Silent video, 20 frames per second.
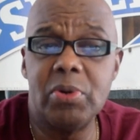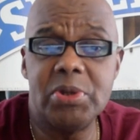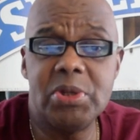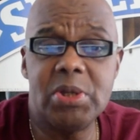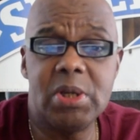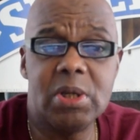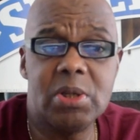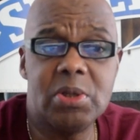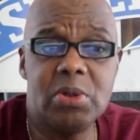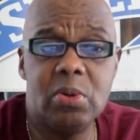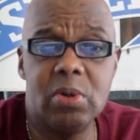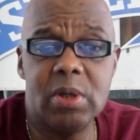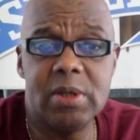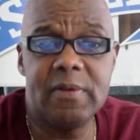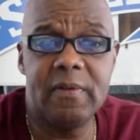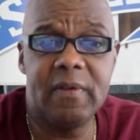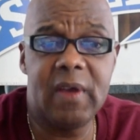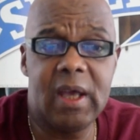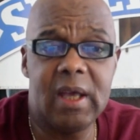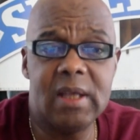6 horse,
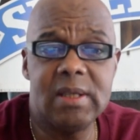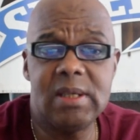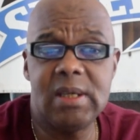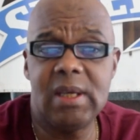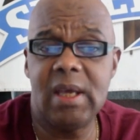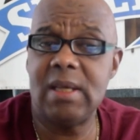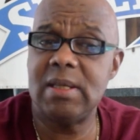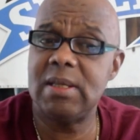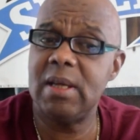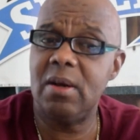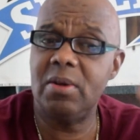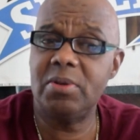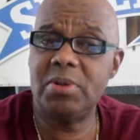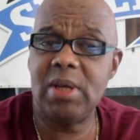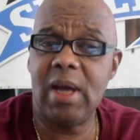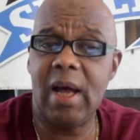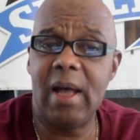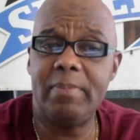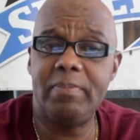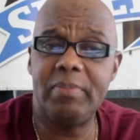Vanzzy, as our
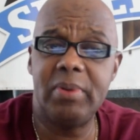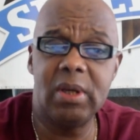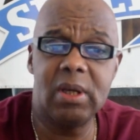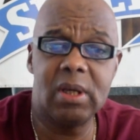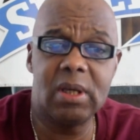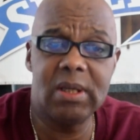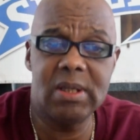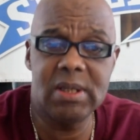top pick.